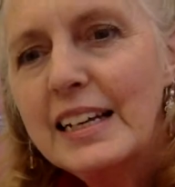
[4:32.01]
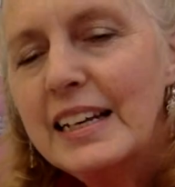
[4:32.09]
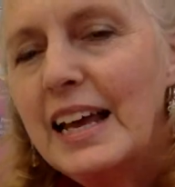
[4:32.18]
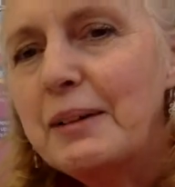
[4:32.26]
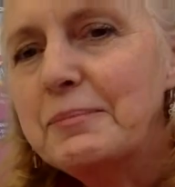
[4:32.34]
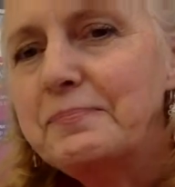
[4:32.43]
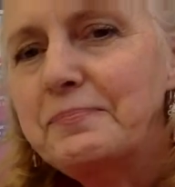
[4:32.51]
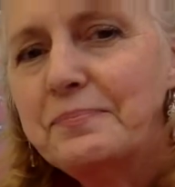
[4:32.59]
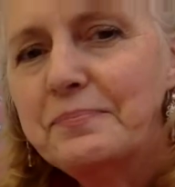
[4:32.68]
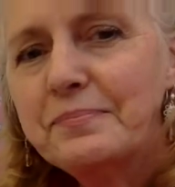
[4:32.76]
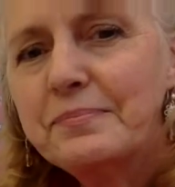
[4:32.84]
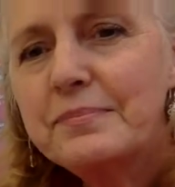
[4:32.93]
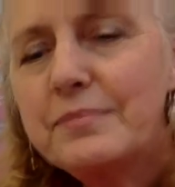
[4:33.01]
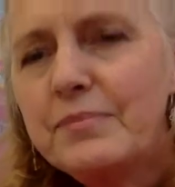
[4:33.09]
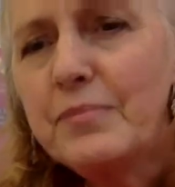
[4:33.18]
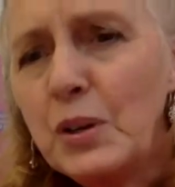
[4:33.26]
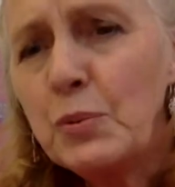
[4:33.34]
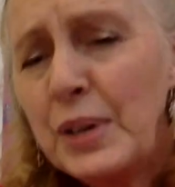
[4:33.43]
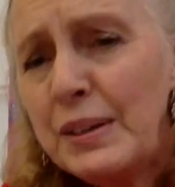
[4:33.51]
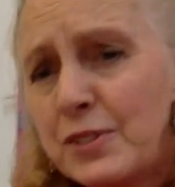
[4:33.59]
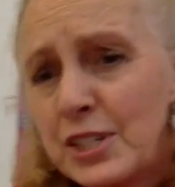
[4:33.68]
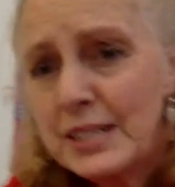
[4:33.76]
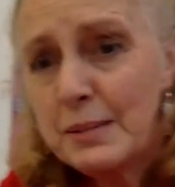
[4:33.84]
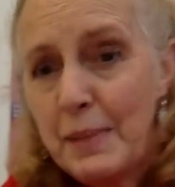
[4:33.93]
Now, we've
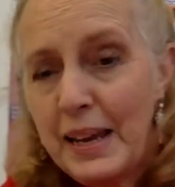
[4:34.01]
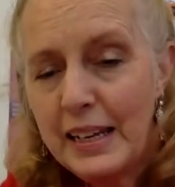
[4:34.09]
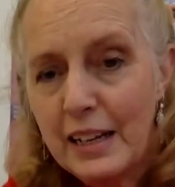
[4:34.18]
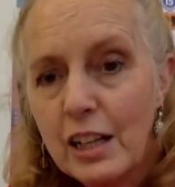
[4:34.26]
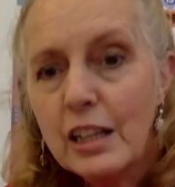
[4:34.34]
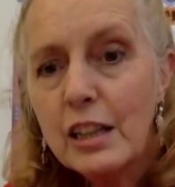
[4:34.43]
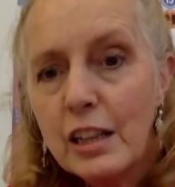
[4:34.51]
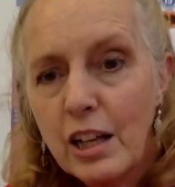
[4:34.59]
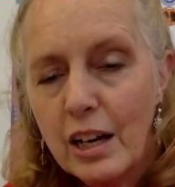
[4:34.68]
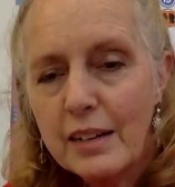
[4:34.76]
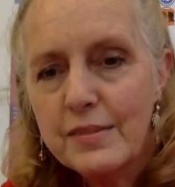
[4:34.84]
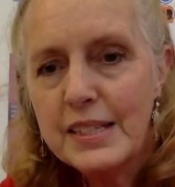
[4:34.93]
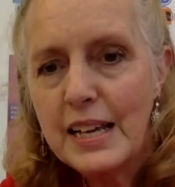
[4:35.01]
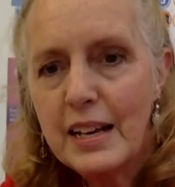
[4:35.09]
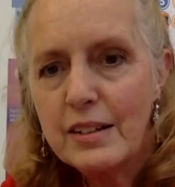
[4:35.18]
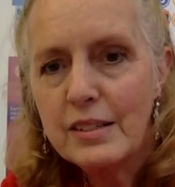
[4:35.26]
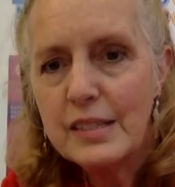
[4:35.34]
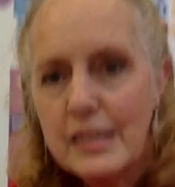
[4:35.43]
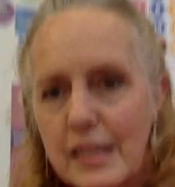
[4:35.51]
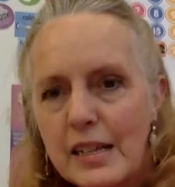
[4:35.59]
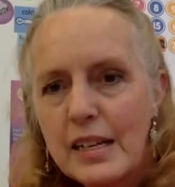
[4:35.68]
just made a lot of sounds,